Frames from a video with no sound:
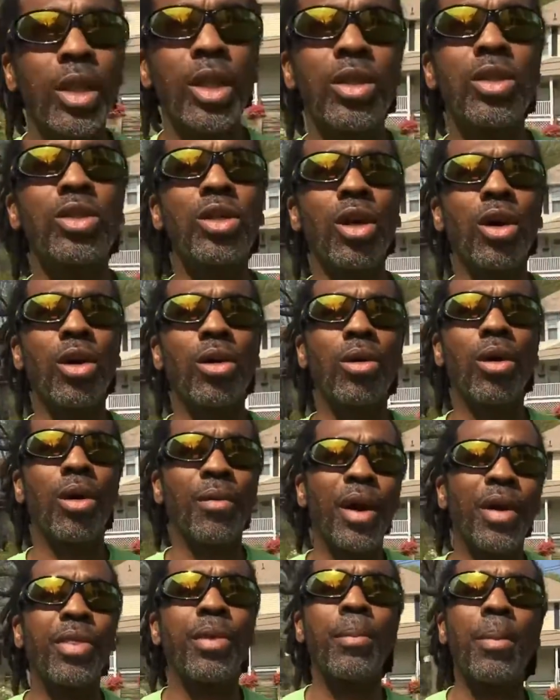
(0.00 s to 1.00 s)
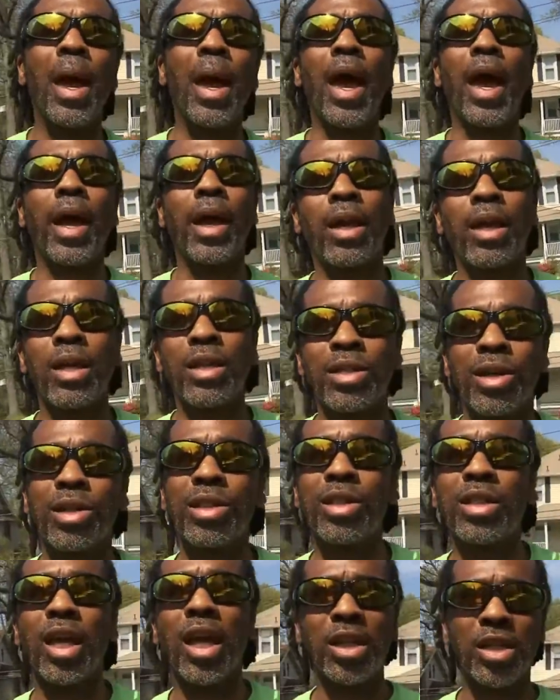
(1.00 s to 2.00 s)
So around the back is our
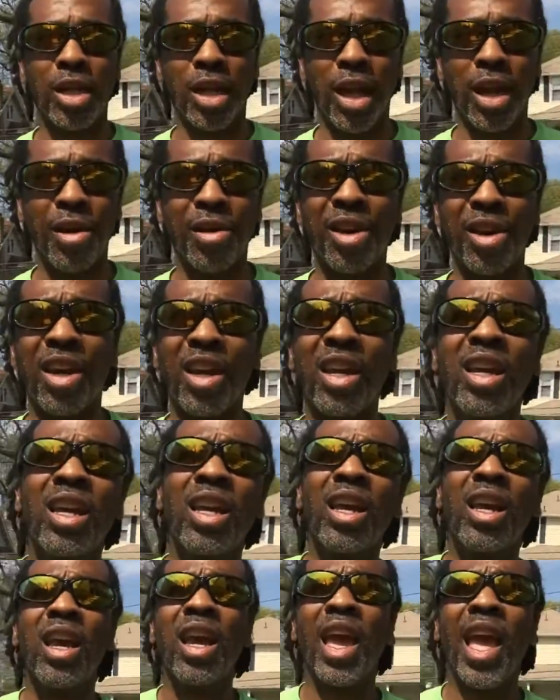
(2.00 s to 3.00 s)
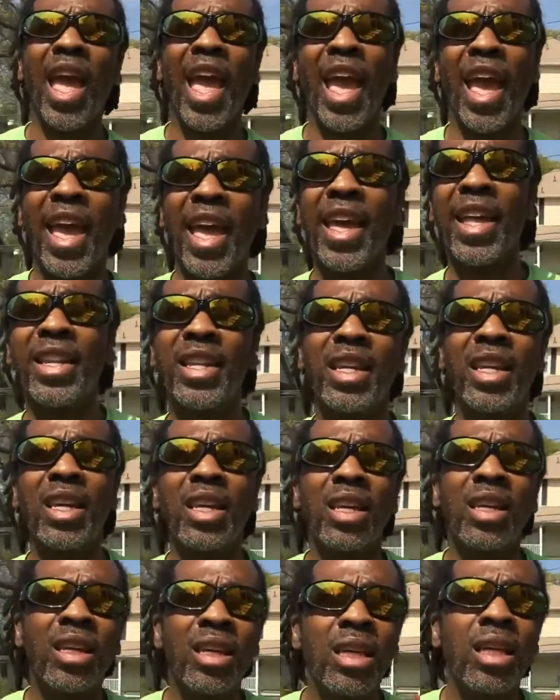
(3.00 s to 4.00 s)
staging area, and
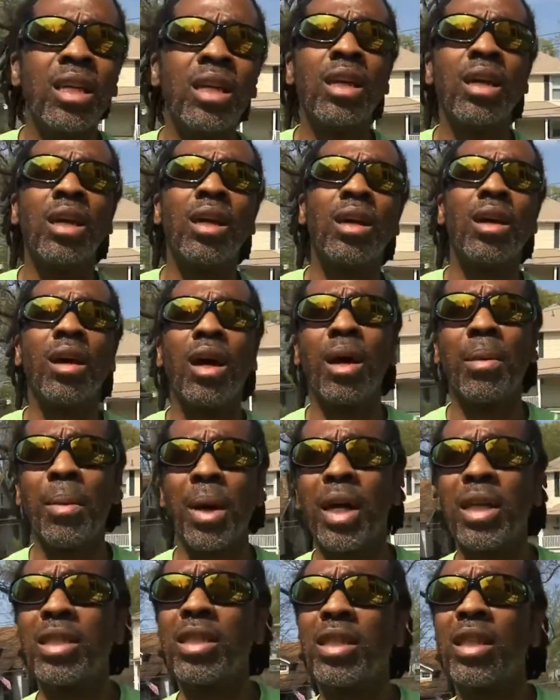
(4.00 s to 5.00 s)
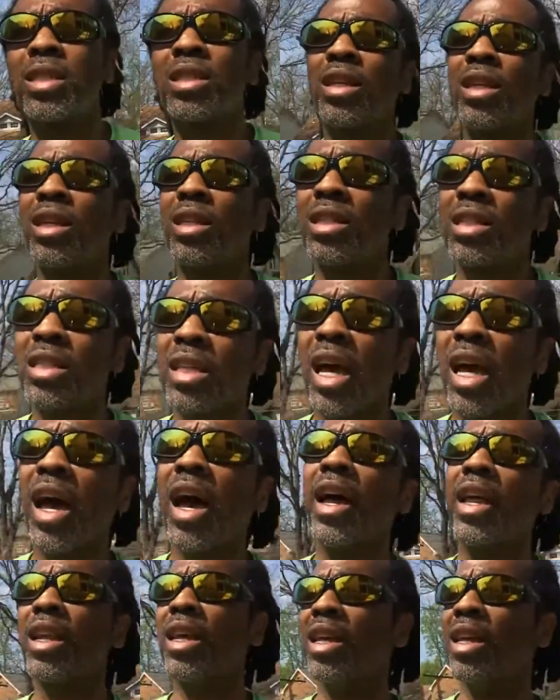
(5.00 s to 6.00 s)
my assistant,
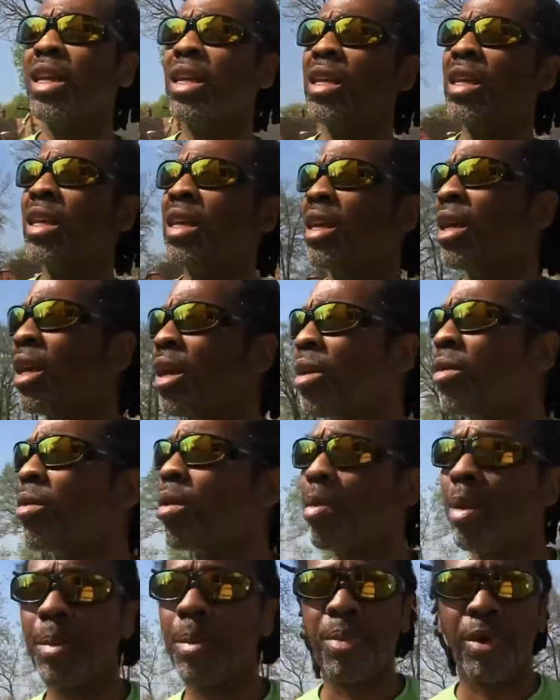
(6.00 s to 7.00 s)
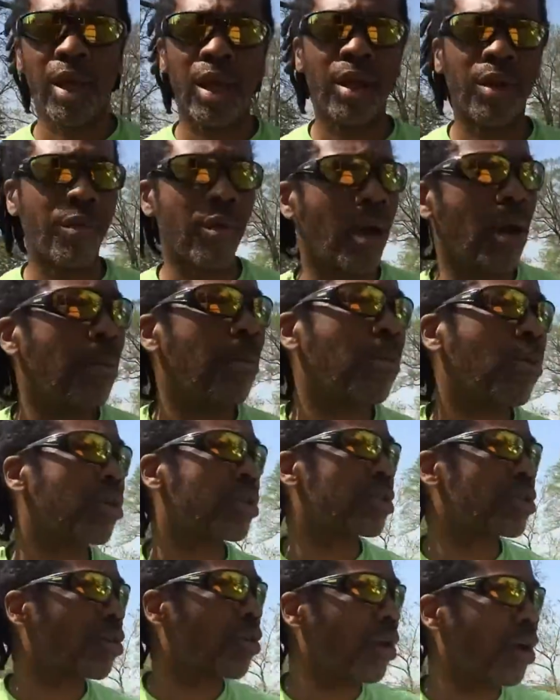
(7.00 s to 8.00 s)
Scott, will be bringing around more
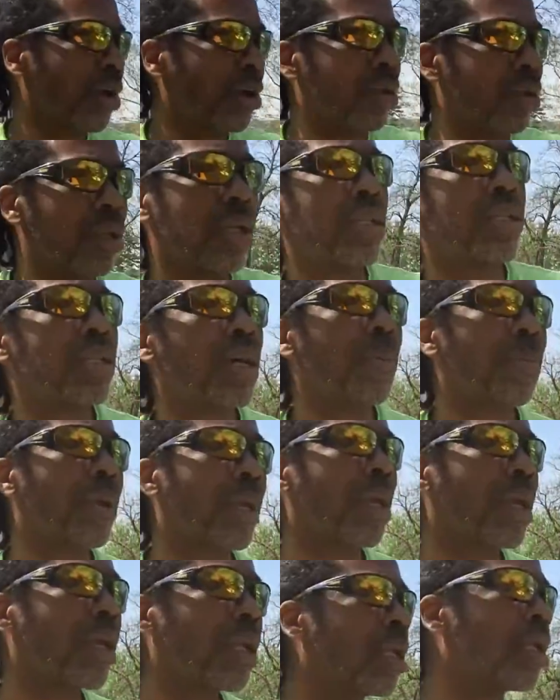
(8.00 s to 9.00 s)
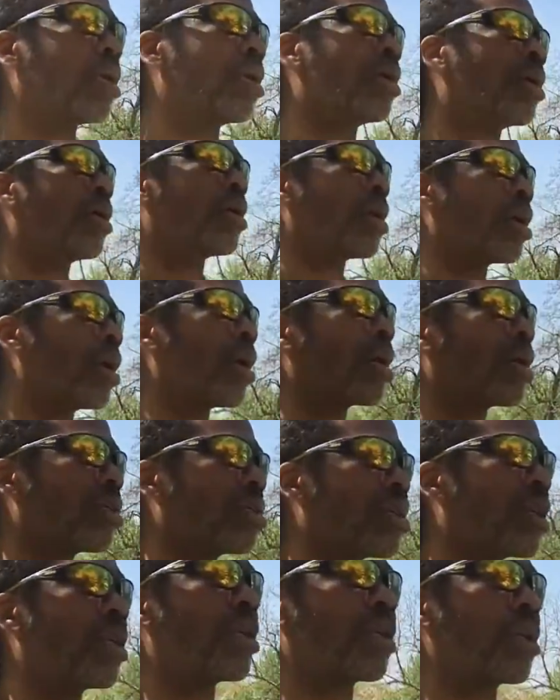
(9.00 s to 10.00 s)
soil and dumping it
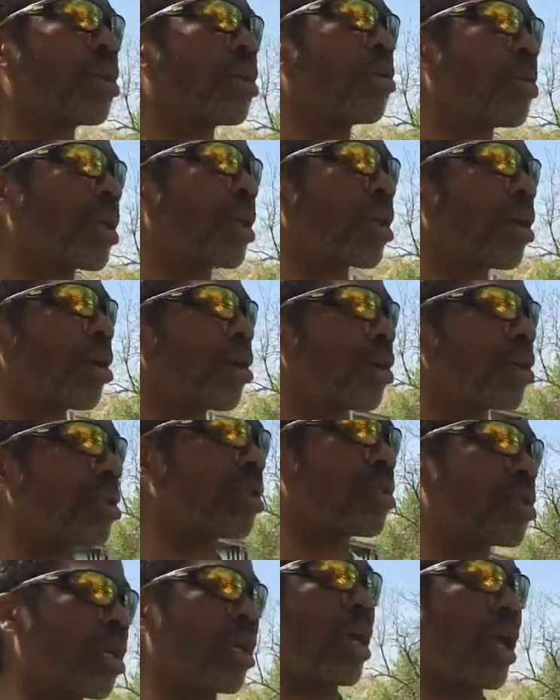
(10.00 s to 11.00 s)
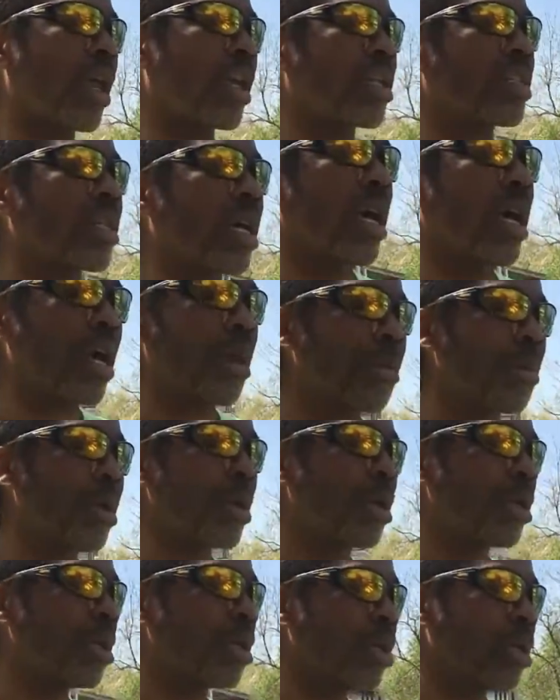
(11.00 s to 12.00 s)
10 cubic yards at a time
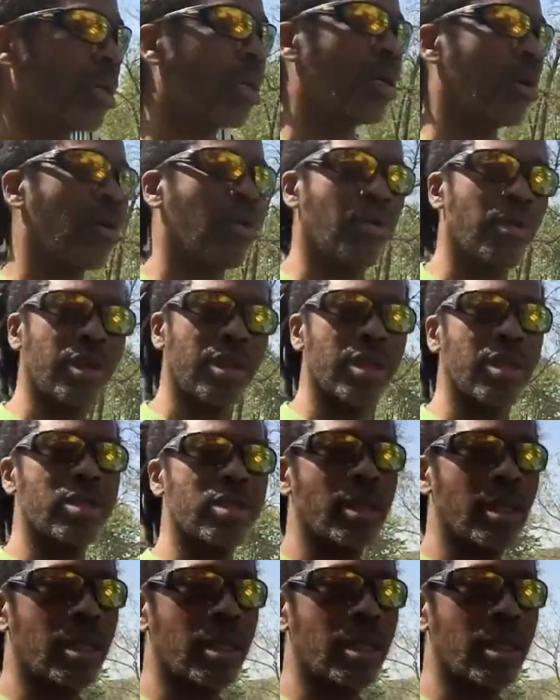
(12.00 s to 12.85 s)
on this. I'll